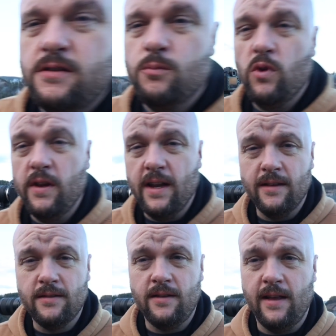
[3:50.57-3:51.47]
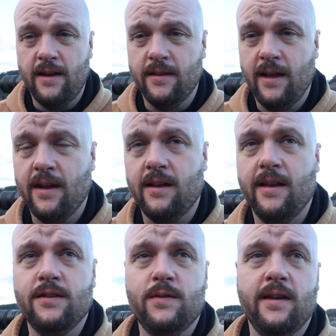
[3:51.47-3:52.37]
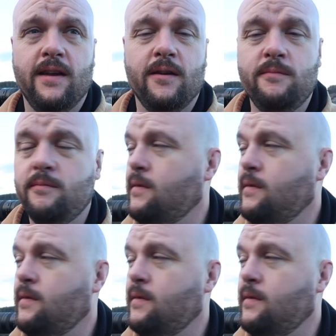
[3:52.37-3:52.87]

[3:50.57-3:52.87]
some really nice sunlight on the high clouds right now.